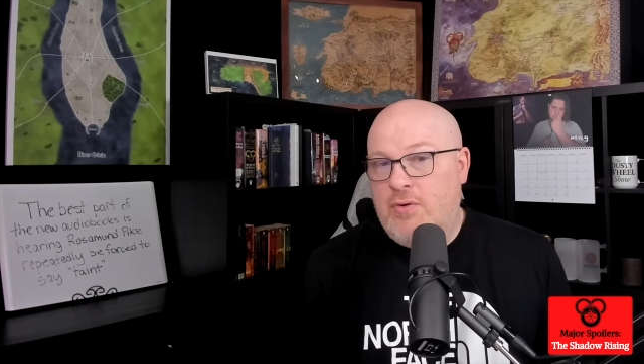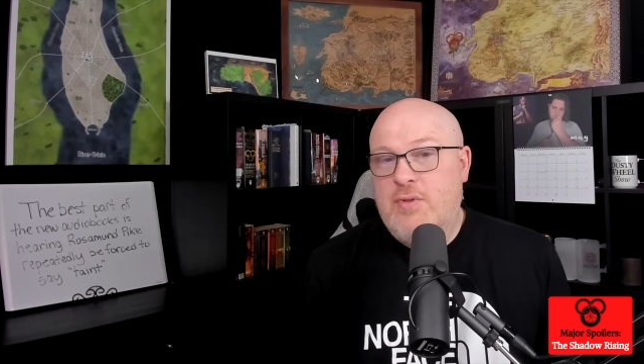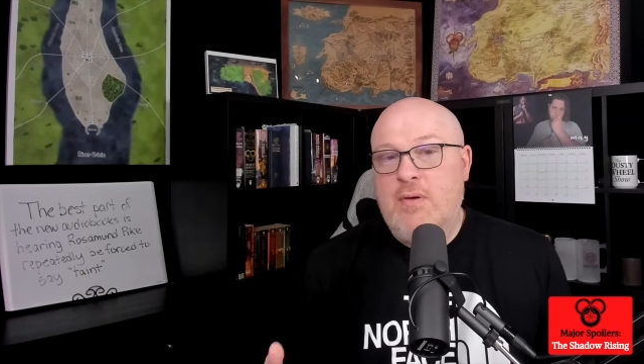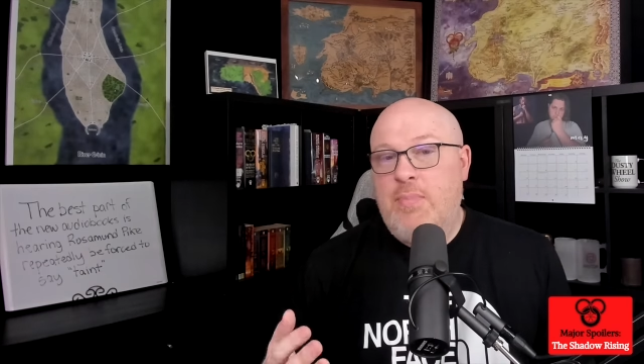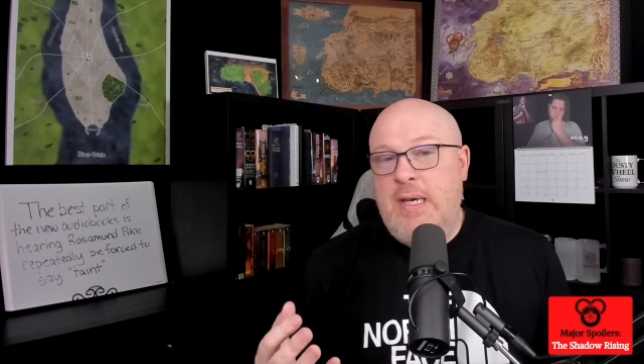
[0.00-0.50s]

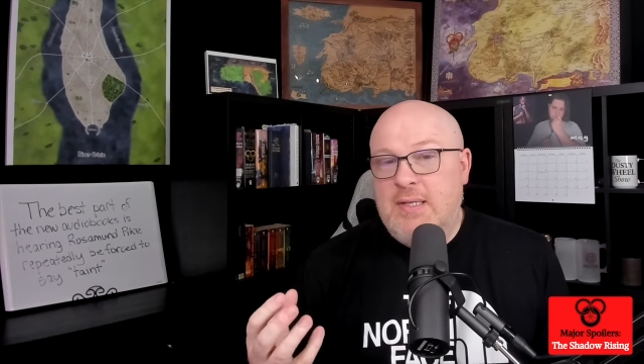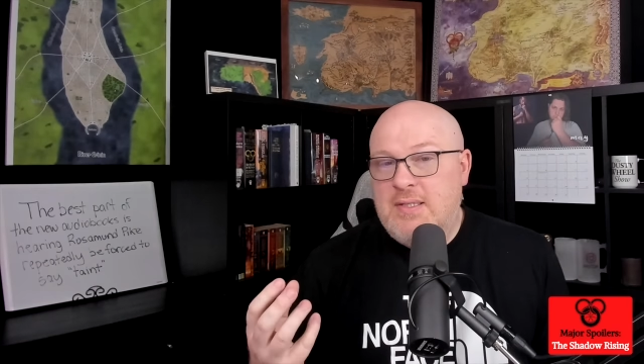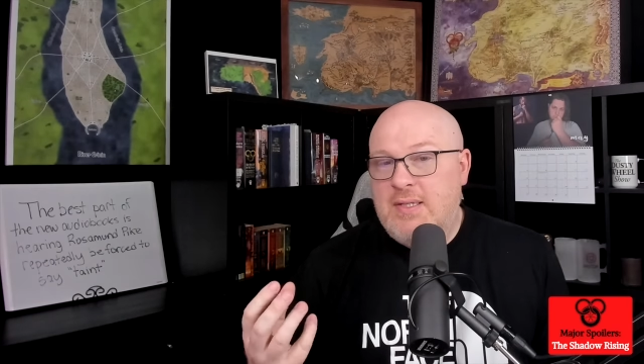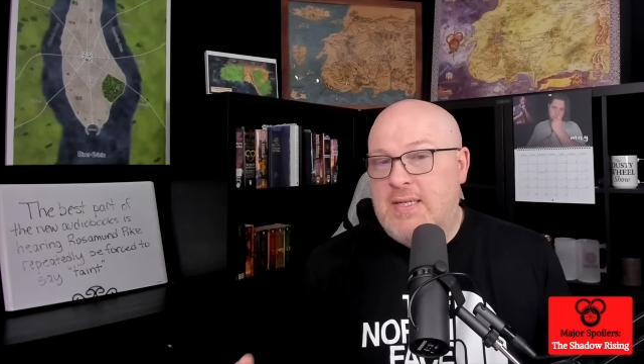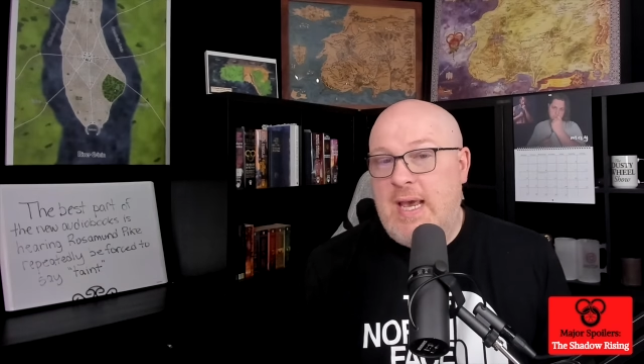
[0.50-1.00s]
the
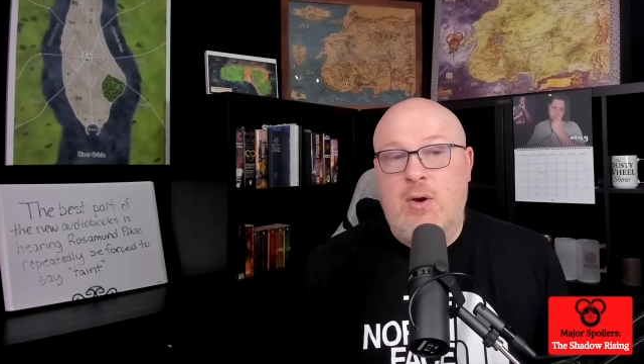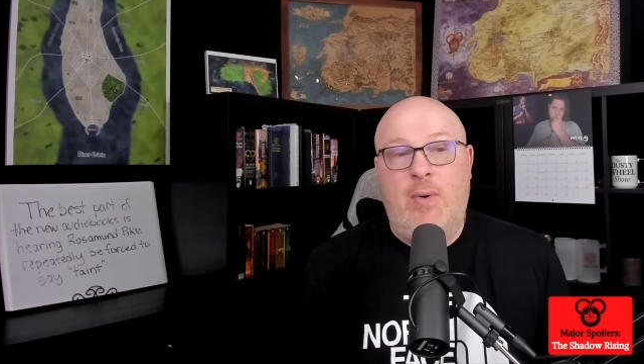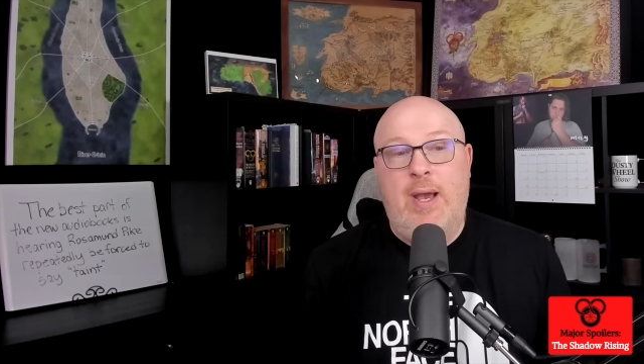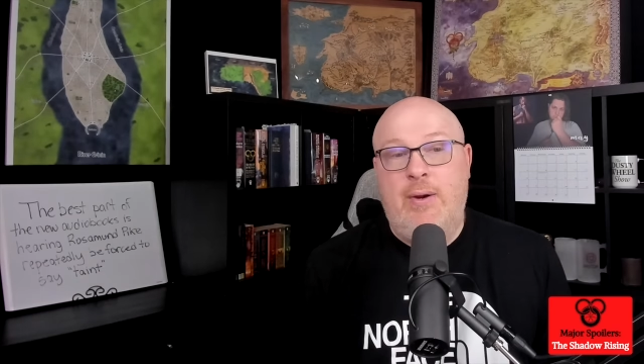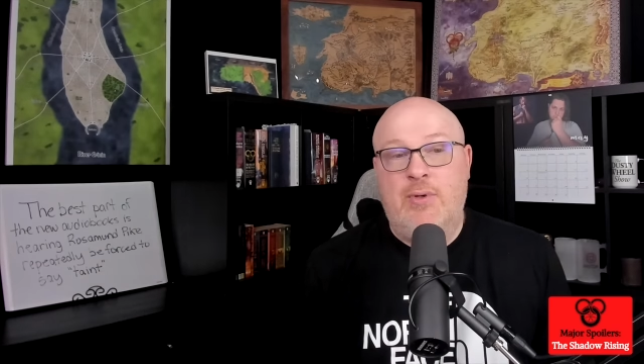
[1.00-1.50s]
biggest
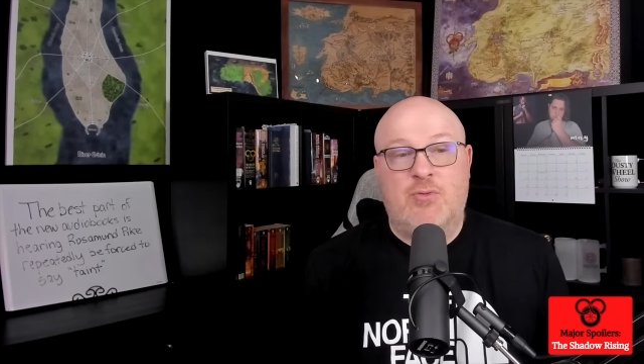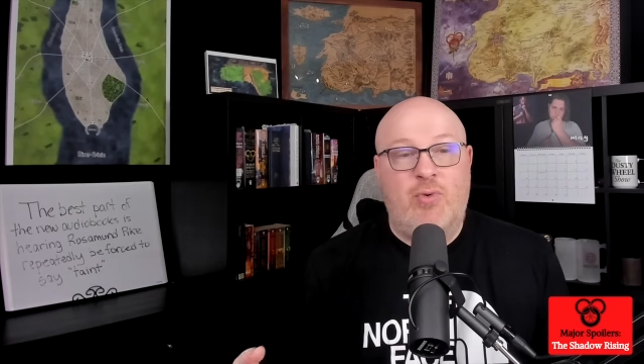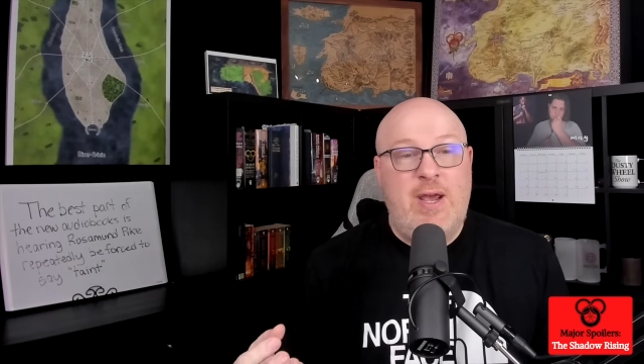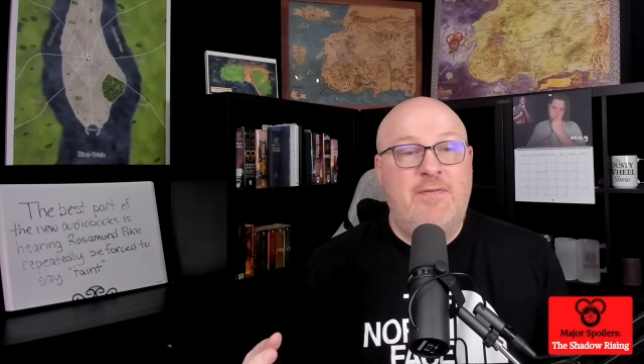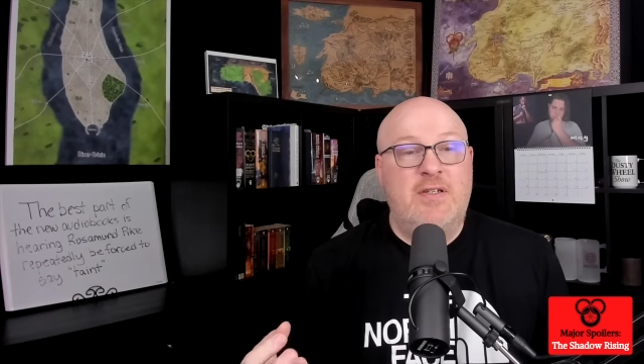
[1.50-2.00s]
takeaway was
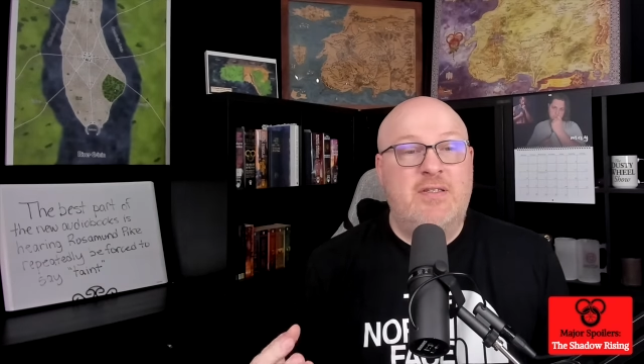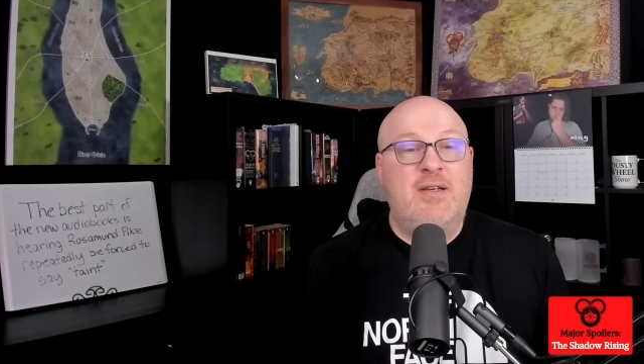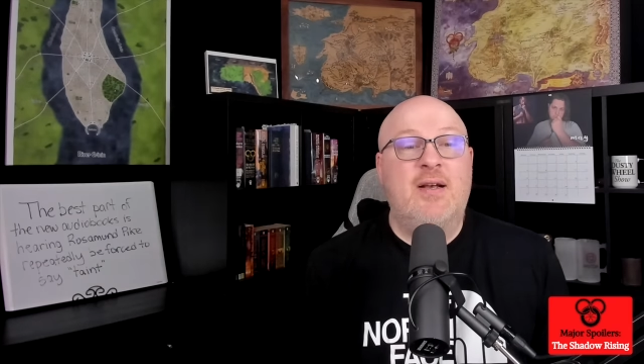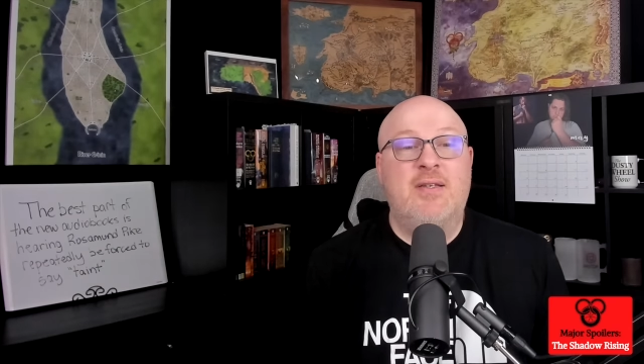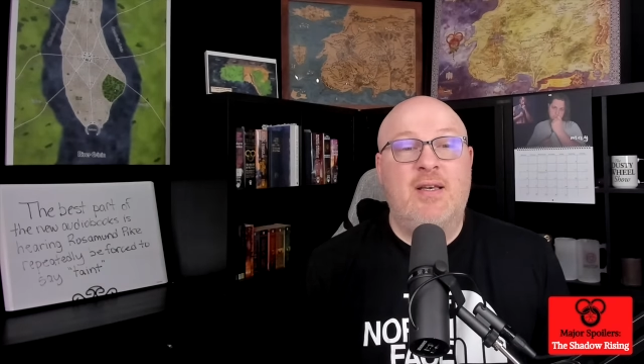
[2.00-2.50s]
Rafe
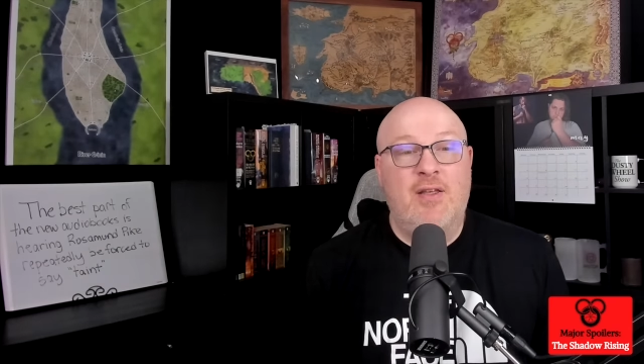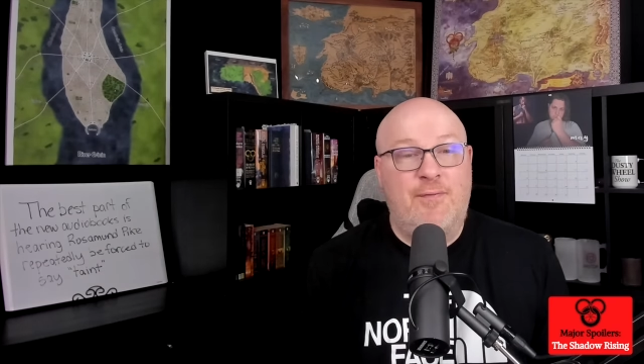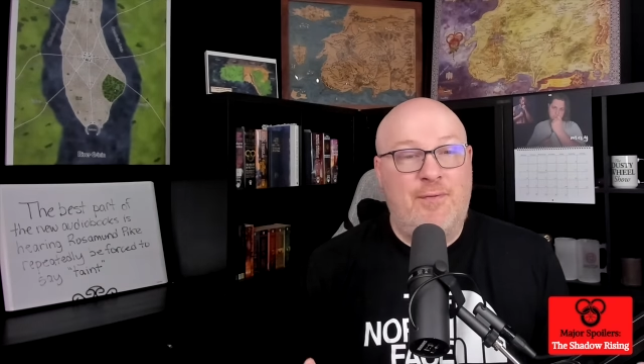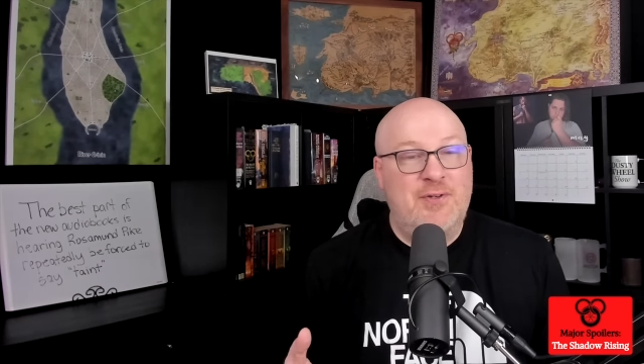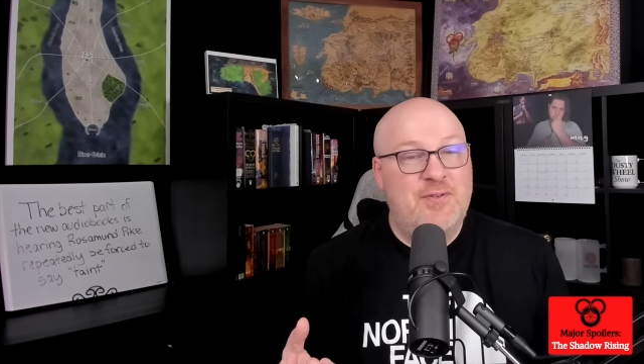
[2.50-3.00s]
discussing the
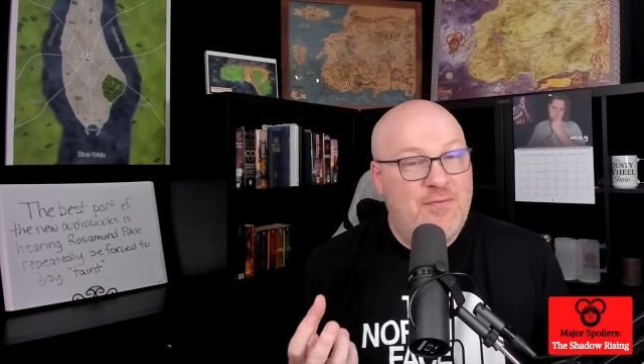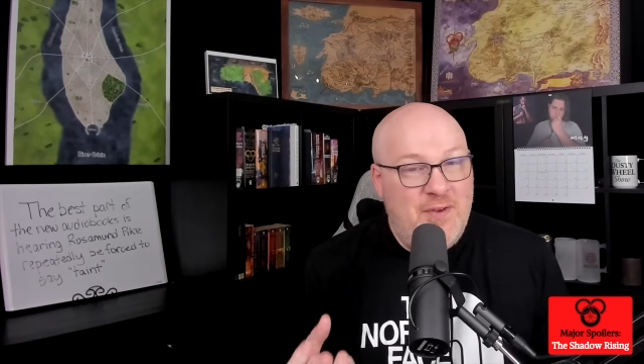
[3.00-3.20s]
first